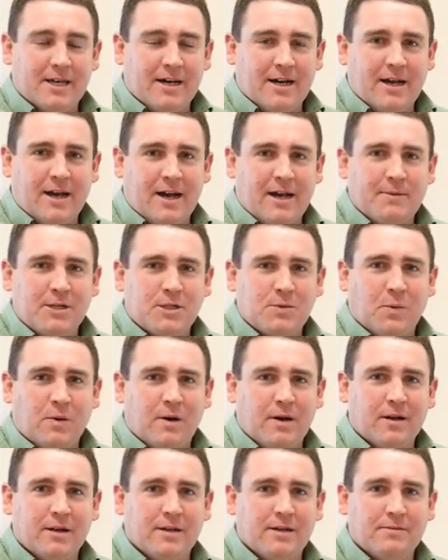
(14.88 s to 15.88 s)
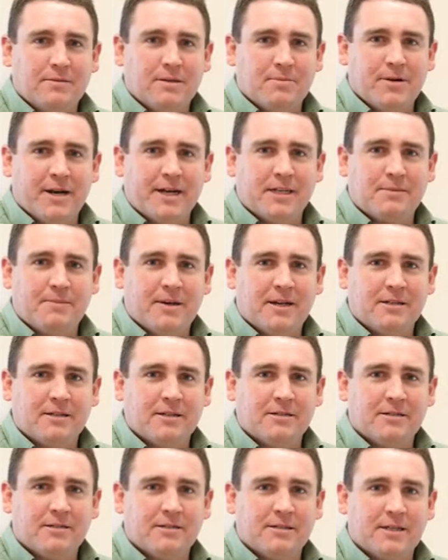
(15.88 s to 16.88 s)
Hamish Wiley. I'm the branch
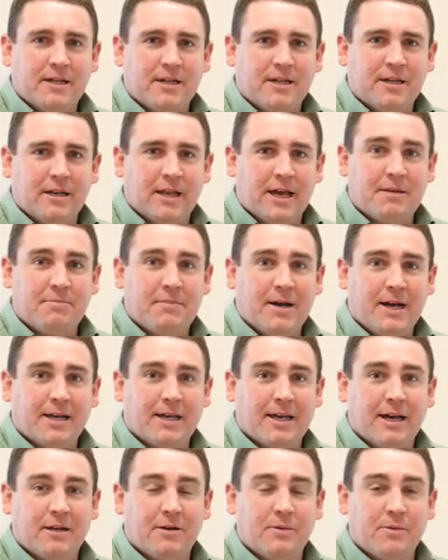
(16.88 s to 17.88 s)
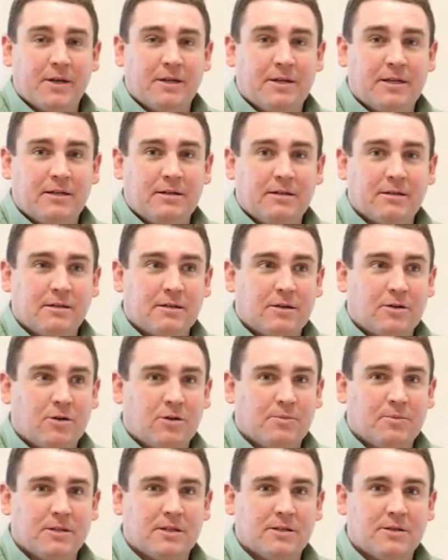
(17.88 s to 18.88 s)
manager at Landmark Goondiwindi,
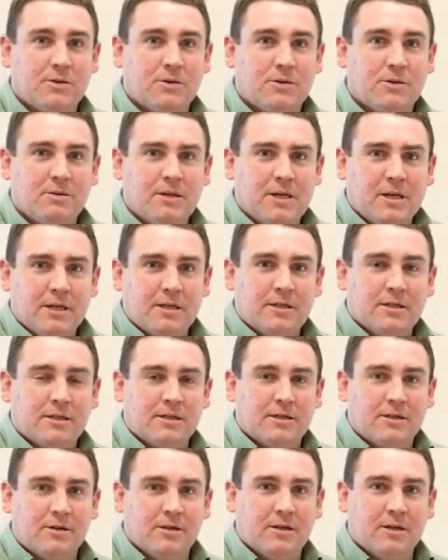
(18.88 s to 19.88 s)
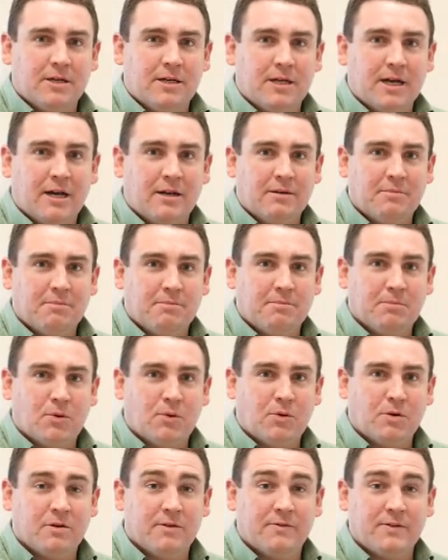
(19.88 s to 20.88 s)
corporate store just on the
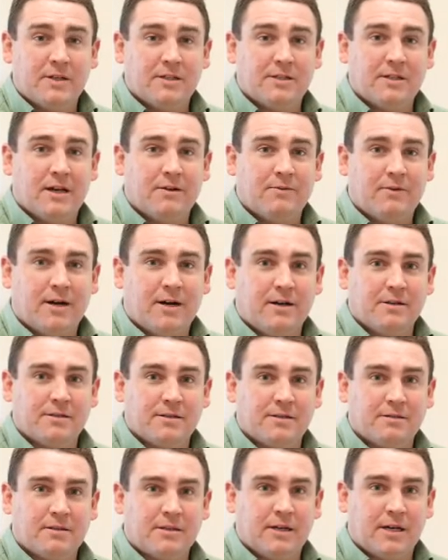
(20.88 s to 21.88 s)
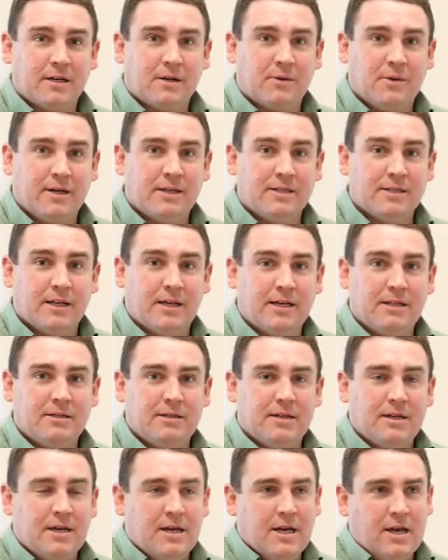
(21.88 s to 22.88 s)
border of New South Wales and Queensland.